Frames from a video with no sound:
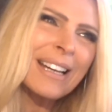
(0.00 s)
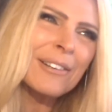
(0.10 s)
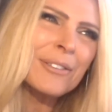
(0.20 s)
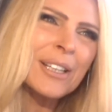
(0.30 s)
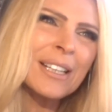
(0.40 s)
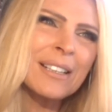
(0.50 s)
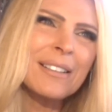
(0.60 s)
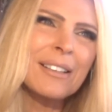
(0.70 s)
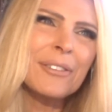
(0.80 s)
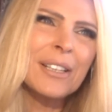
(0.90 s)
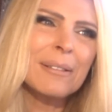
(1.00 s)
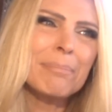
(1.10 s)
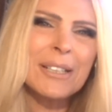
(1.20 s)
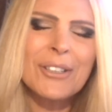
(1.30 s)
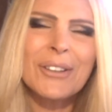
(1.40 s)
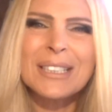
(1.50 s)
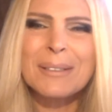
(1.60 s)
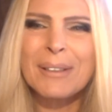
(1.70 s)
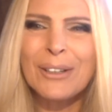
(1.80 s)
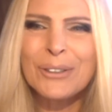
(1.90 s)
If you can picture
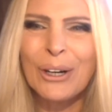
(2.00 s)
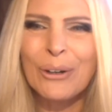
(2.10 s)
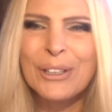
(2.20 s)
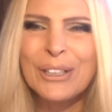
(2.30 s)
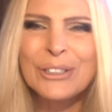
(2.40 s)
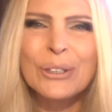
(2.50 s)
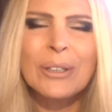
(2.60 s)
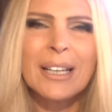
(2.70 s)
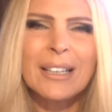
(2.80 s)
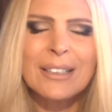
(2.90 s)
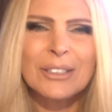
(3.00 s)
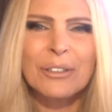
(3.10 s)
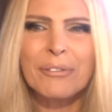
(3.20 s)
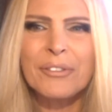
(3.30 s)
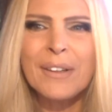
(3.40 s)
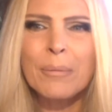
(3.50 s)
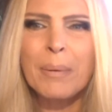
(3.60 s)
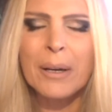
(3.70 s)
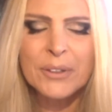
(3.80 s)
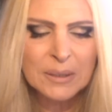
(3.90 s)
this without going into like sort of fear
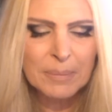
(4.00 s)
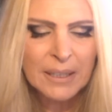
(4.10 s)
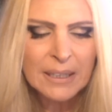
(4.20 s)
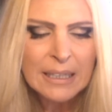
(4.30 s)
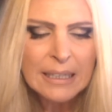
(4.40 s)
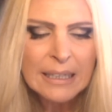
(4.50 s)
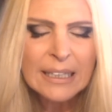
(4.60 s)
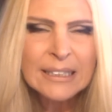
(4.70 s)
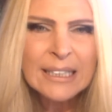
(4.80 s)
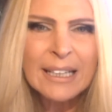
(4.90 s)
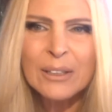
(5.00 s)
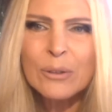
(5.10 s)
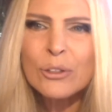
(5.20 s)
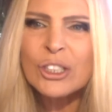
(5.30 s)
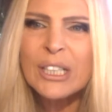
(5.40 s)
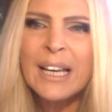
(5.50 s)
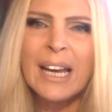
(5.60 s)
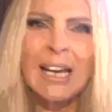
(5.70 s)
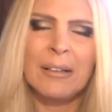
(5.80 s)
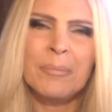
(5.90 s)
about this, but it's like you
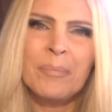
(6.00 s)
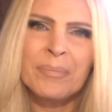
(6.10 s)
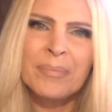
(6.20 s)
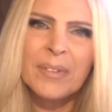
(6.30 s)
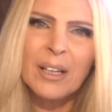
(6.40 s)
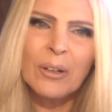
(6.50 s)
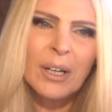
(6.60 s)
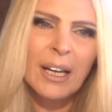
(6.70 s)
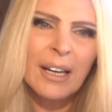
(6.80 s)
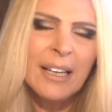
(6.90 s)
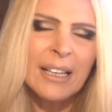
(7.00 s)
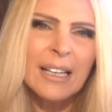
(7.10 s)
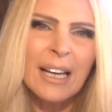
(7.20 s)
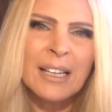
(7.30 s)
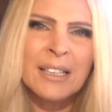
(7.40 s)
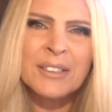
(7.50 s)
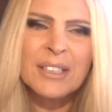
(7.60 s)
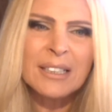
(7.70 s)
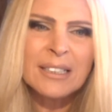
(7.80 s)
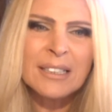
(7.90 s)
shedding, okay? And
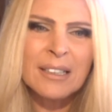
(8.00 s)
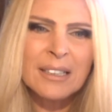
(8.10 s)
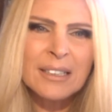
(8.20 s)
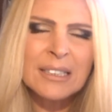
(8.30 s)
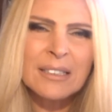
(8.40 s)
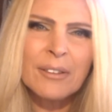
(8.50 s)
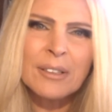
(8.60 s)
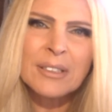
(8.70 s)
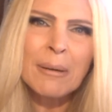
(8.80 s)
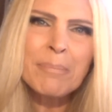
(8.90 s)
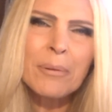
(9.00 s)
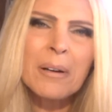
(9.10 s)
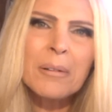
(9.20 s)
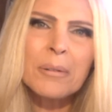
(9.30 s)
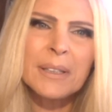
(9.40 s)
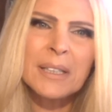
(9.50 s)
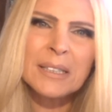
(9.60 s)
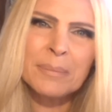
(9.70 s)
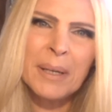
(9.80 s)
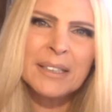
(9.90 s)
this temporarily,
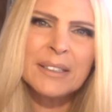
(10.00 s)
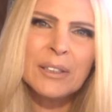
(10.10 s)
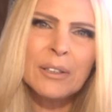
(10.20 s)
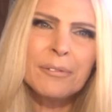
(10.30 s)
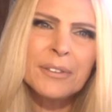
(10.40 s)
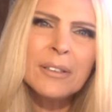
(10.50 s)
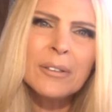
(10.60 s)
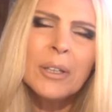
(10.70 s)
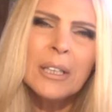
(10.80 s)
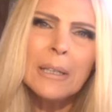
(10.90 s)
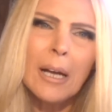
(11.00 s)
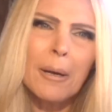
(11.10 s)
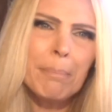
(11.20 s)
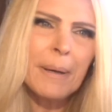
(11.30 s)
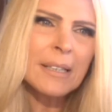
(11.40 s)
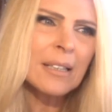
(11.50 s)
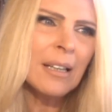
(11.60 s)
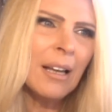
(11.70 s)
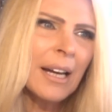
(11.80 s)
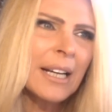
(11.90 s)
this makes you feel a bit
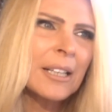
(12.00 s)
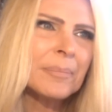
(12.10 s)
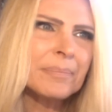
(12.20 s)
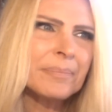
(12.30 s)
like